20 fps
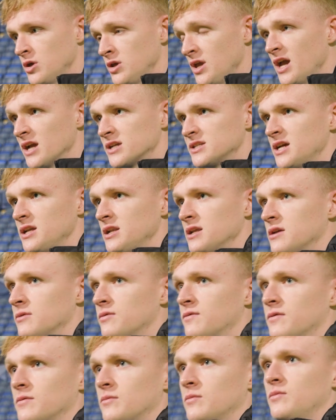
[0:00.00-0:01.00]
Yeah, exactly.
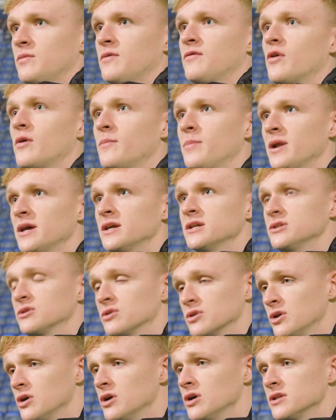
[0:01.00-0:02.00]
We've got players who
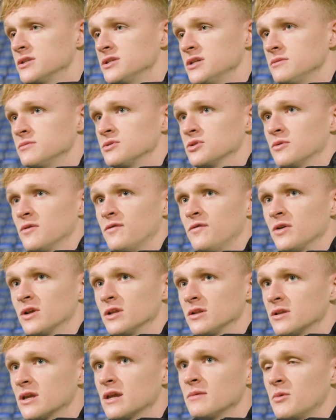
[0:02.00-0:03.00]
can hurt teams, so if we
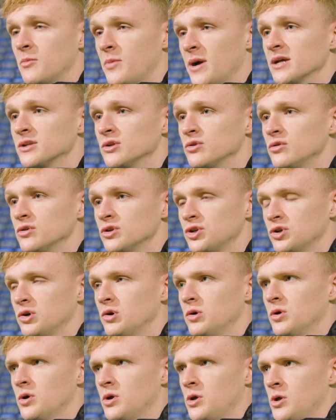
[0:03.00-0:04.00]
can keep the back door
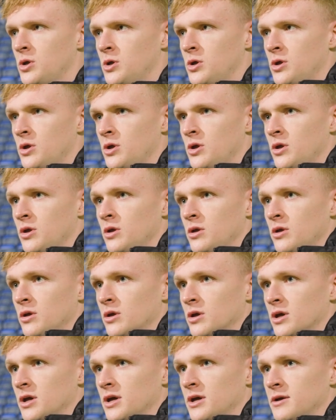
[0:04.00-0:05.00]
shut,
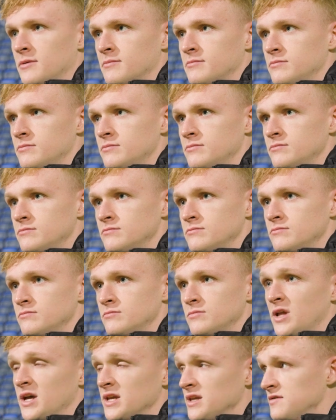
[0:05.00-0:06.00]

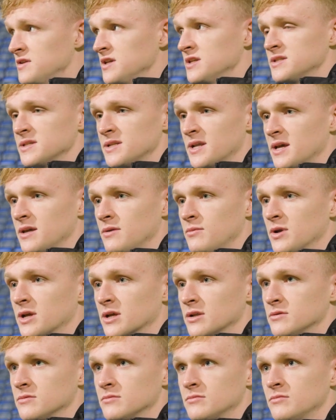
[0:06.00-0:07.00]
like you've seen today, we
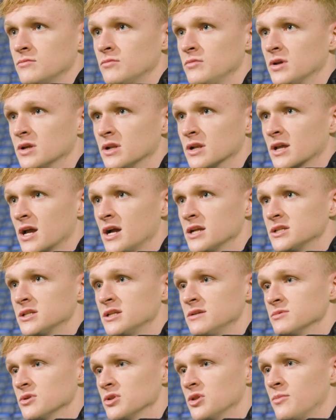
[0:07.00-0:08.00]
can catch
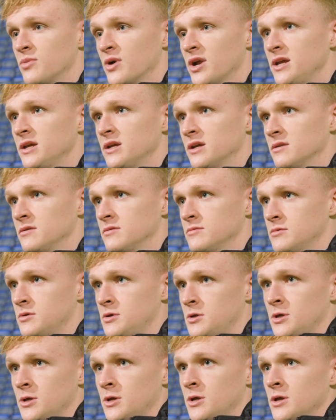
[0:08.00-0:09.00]
teams on the break, and
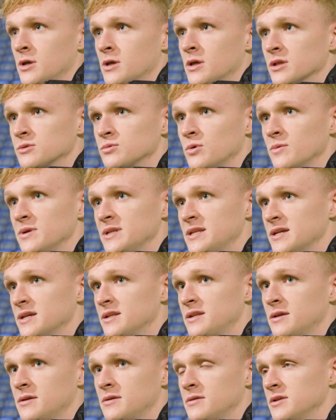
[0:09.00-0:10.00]
that's what we
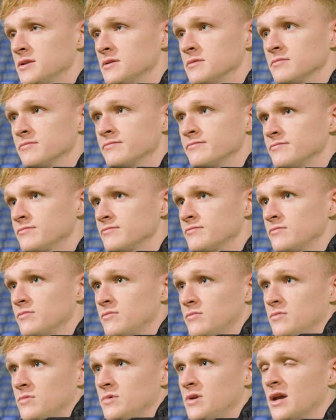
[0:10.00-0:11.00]
did. And
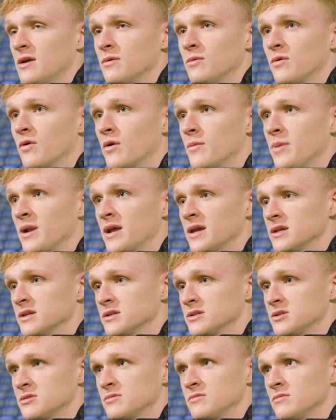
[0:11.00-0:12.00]
yeah, we've got
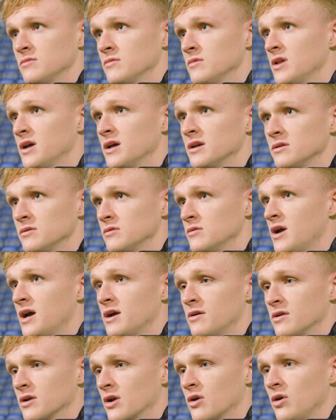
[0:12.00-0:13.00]
players like
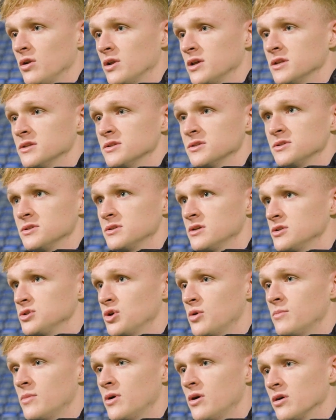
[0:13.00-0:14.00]
Aaron Collins,
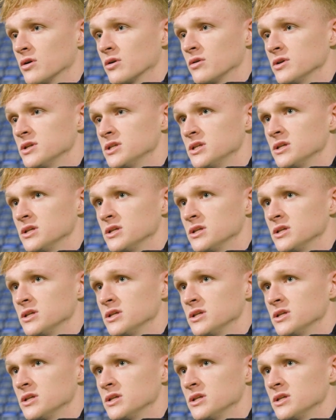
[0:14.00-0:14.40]
John Marquis,